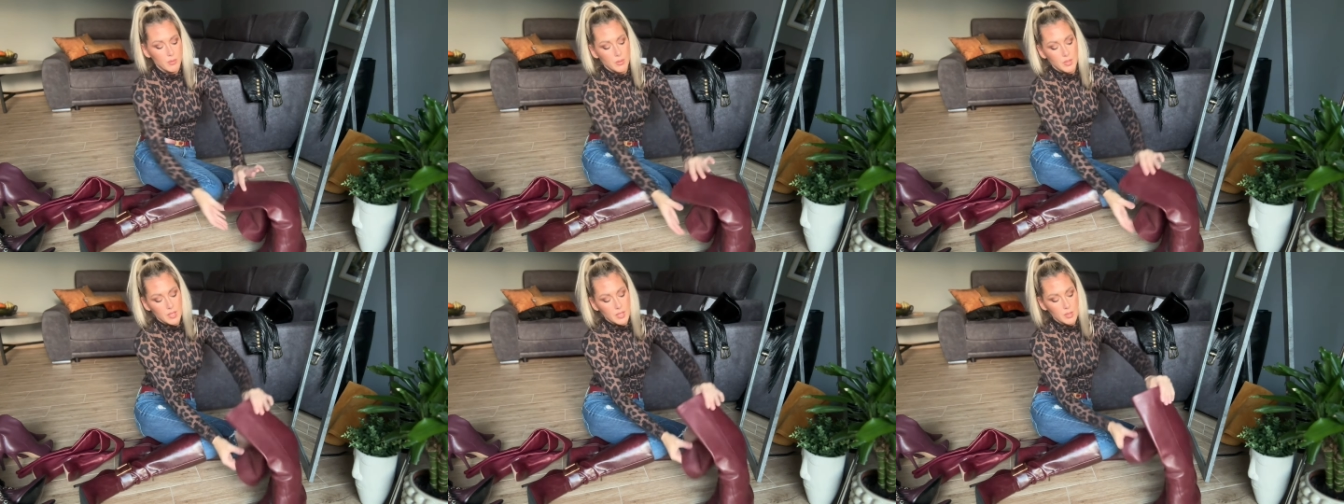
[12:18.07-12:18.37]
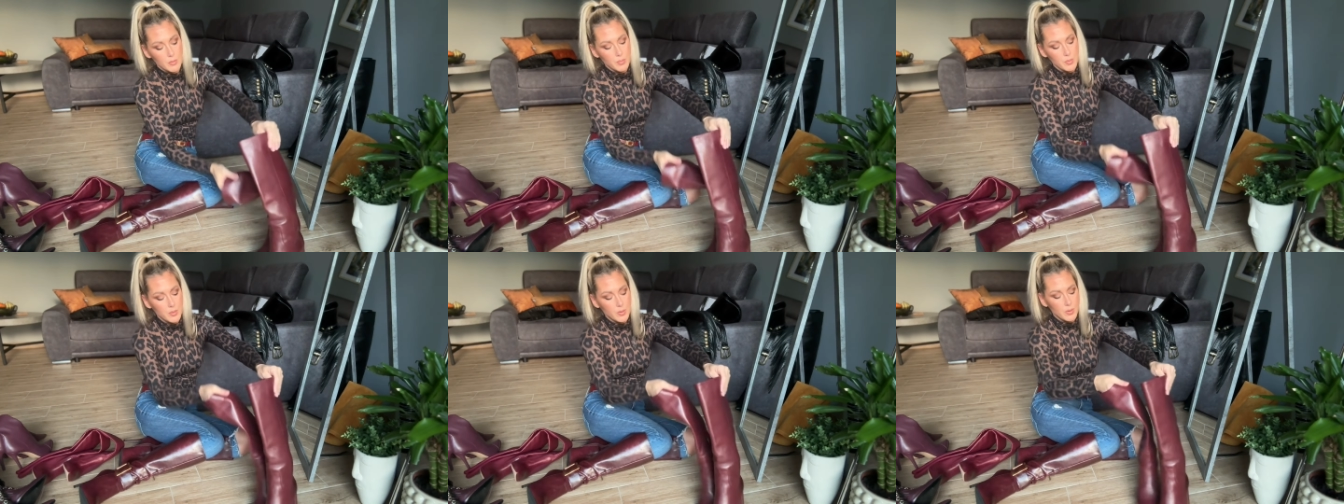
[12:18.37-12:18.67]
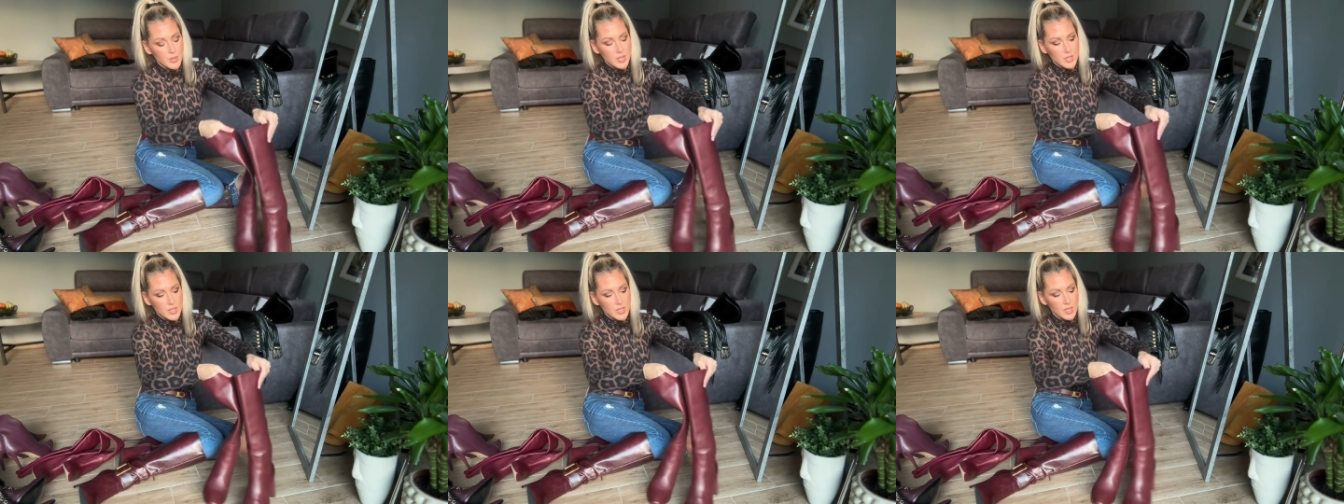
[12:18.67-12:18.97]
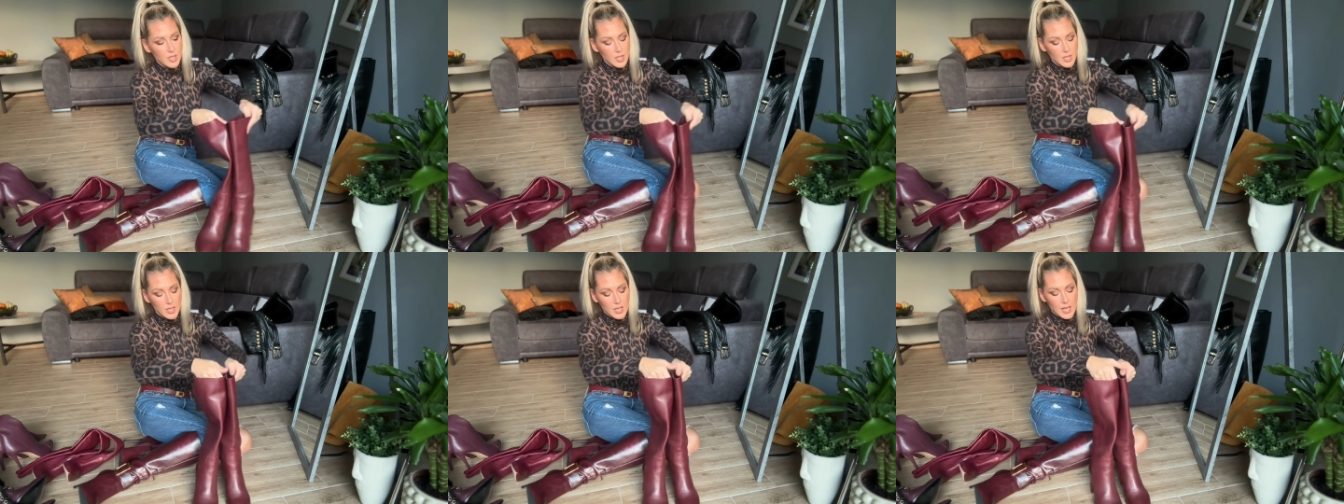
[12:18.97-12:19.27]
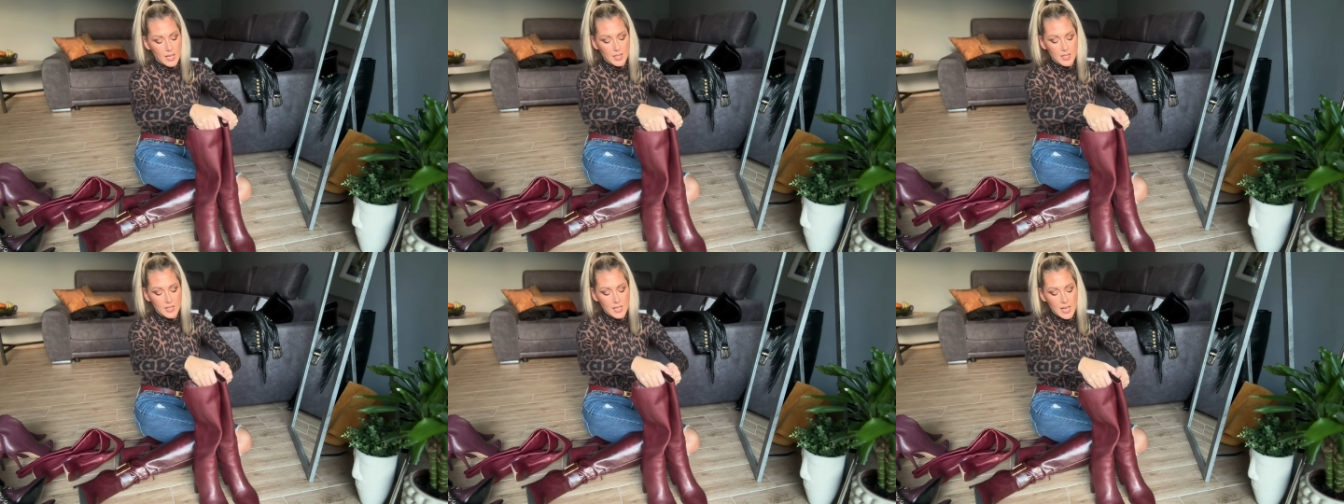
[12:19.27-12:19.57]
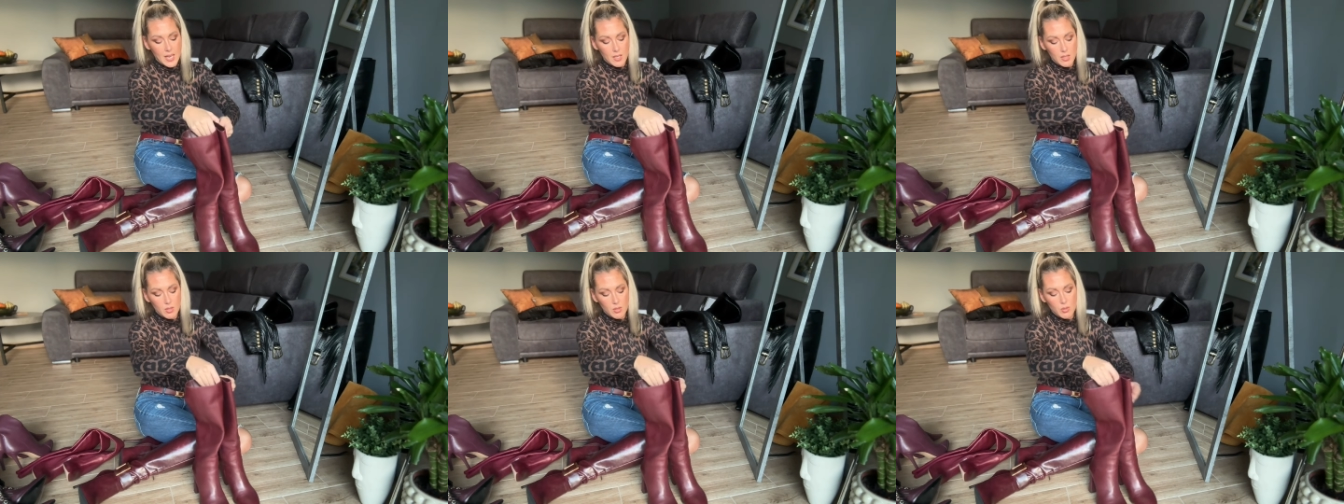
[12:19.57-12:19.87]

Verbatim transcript: really pretty and then